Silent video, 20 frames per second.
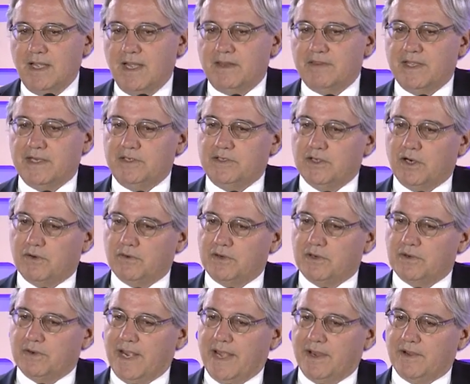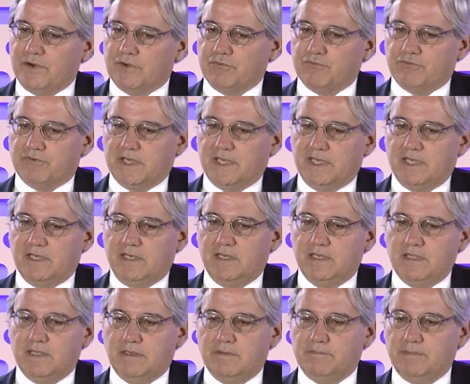They don't know how to read
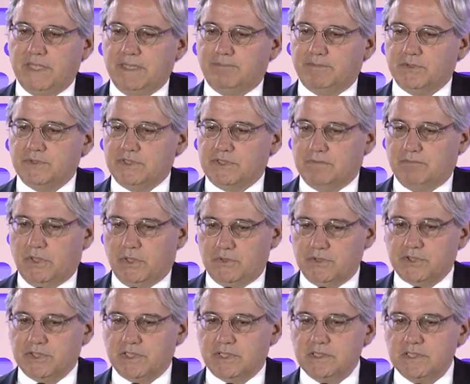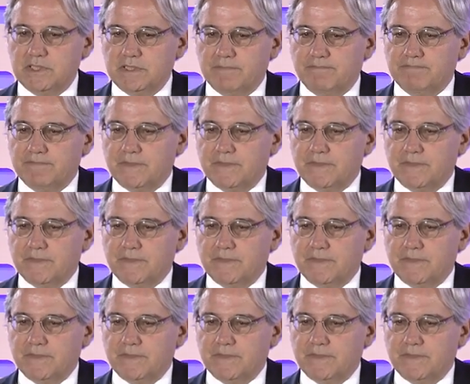people's emotions.